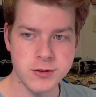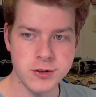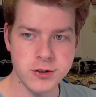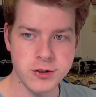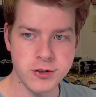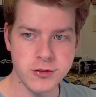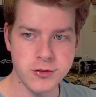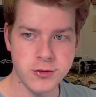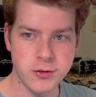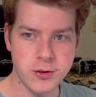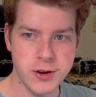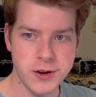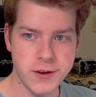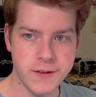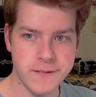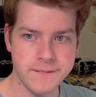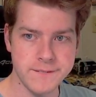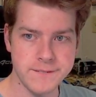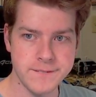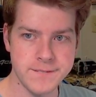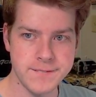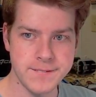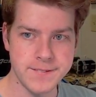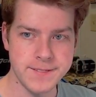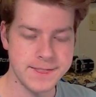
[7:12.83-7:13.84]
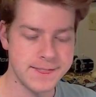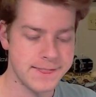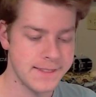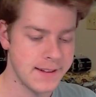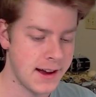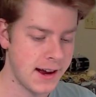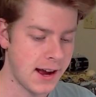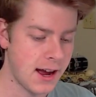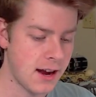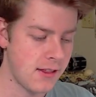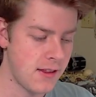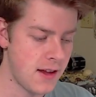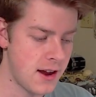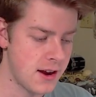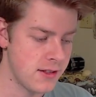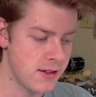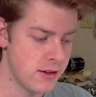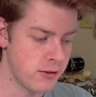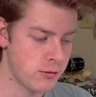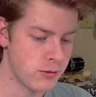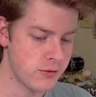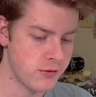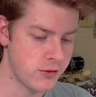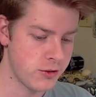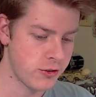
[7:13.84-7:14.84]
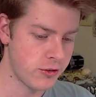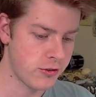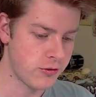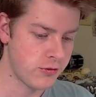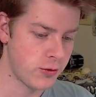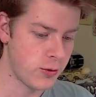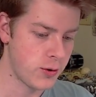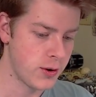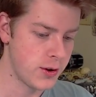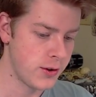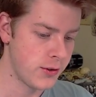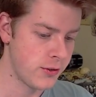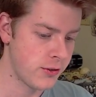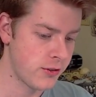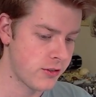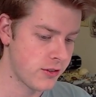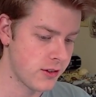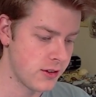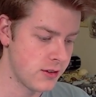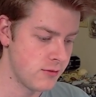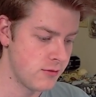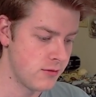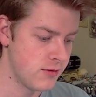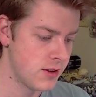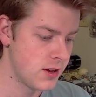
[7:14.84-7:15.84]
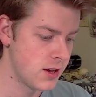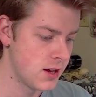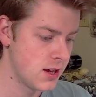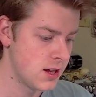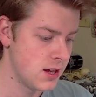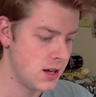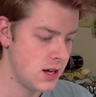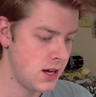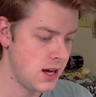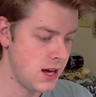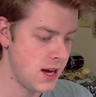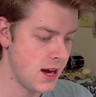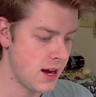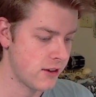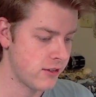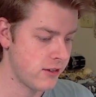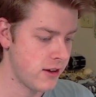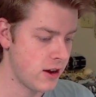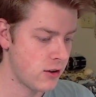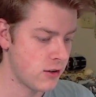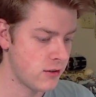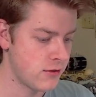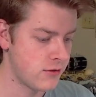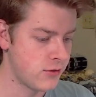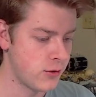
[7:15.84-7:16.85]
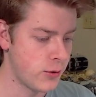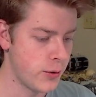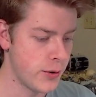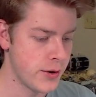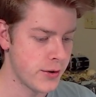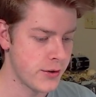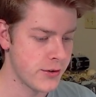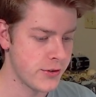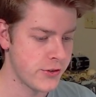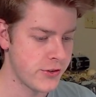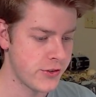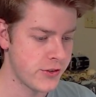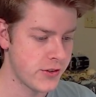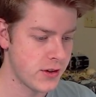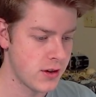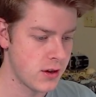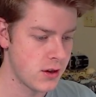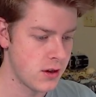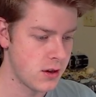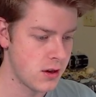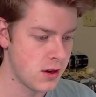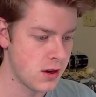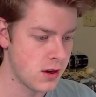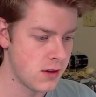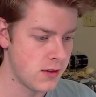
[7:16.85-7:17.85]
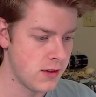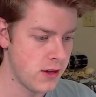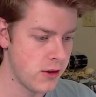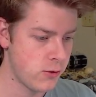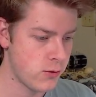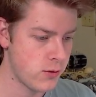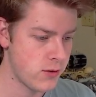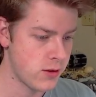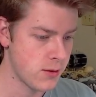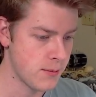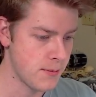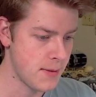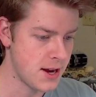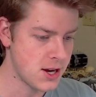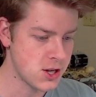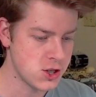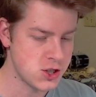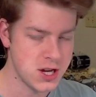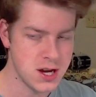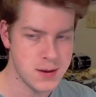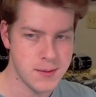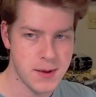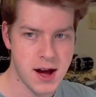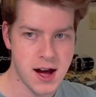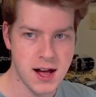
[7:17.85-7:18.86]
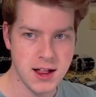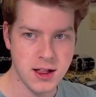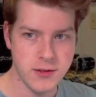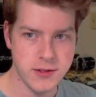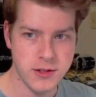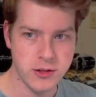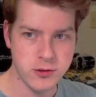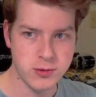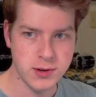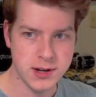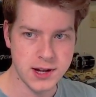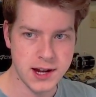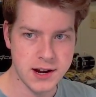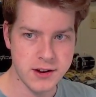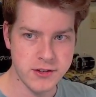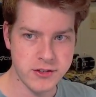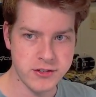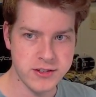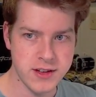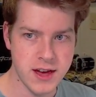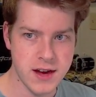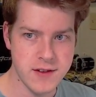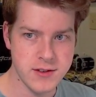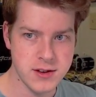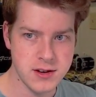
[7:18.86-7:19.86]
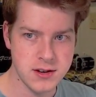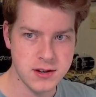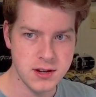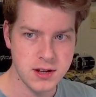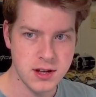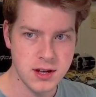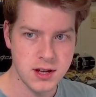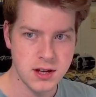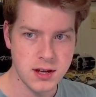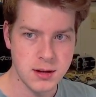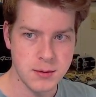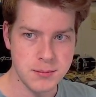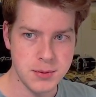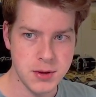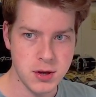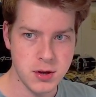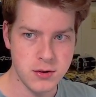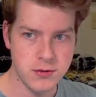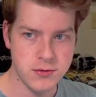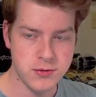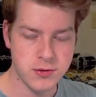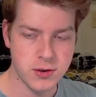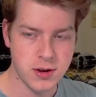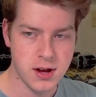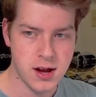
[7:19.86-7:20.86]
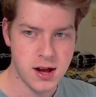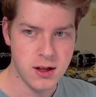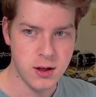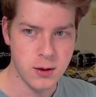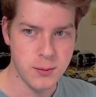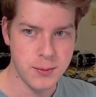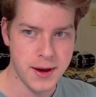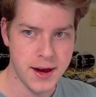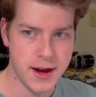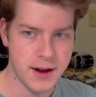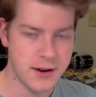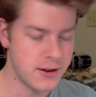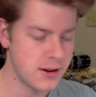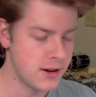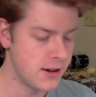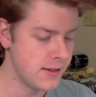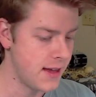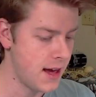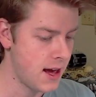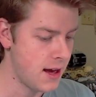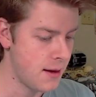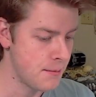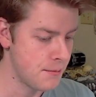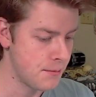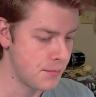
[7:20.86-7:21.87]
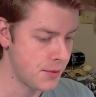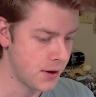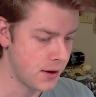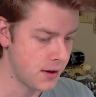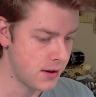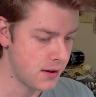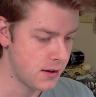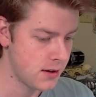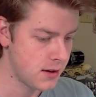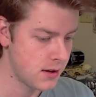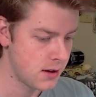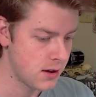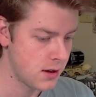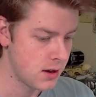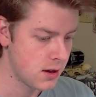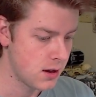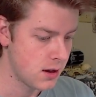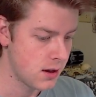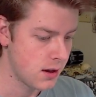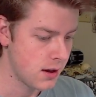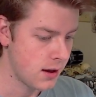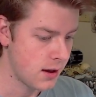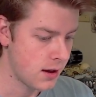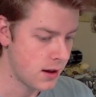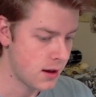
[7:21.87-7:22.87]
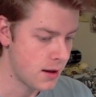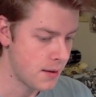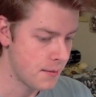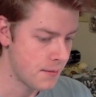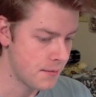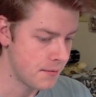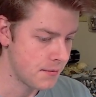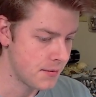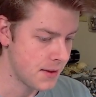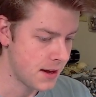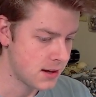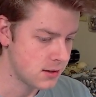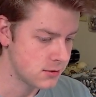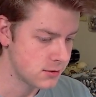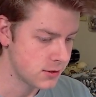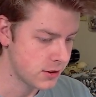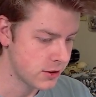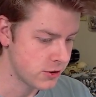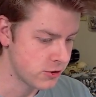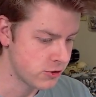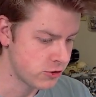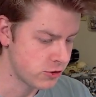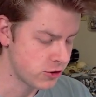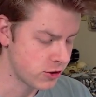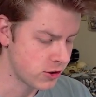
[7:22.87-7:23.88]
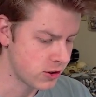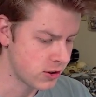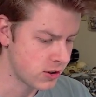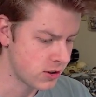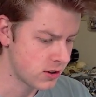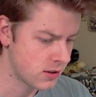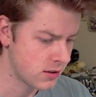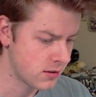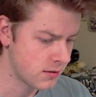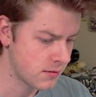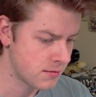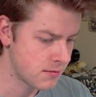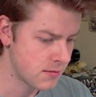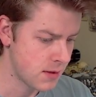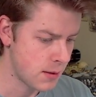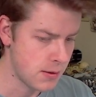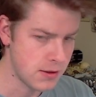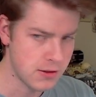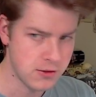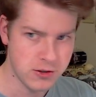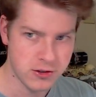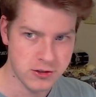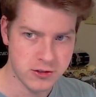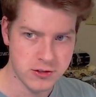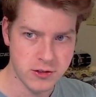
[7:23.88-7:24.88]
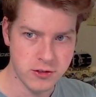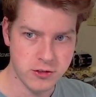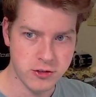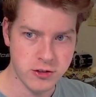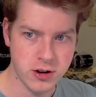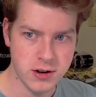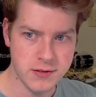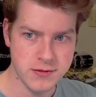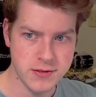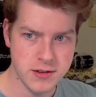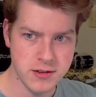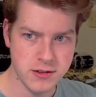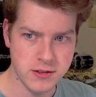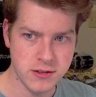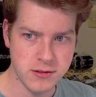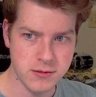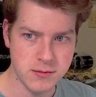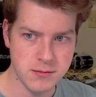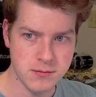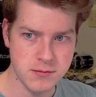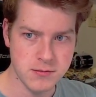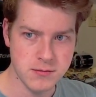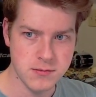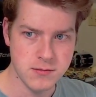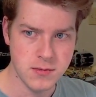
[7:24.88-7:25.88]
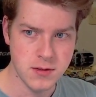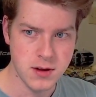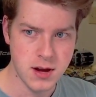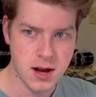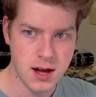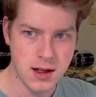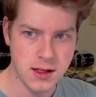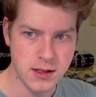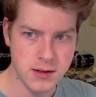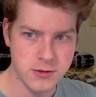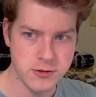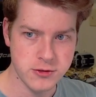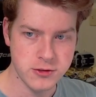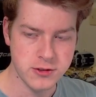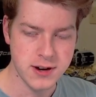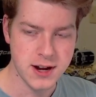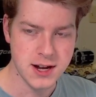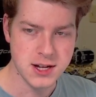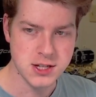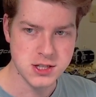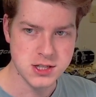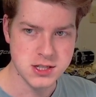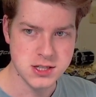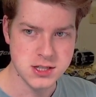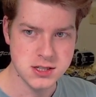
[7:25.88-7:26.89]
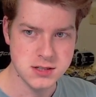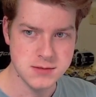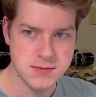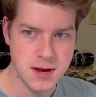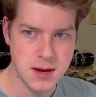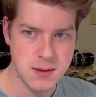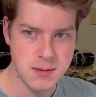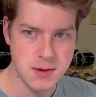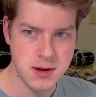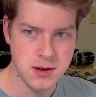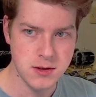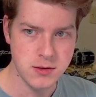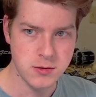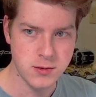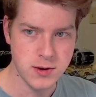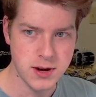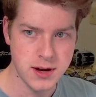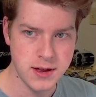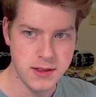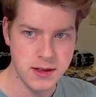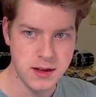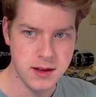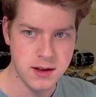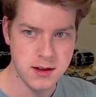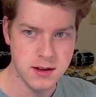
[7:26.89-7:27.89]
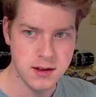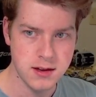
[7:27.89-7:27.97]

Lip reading: foil. I got a lot of these reverse foils and EX era foils. This one's a Metacham hollow. This one got a 7. Beautiful hollow pattern on that, but not really sure. Maybe just the surface hollow scratches maybe is why they,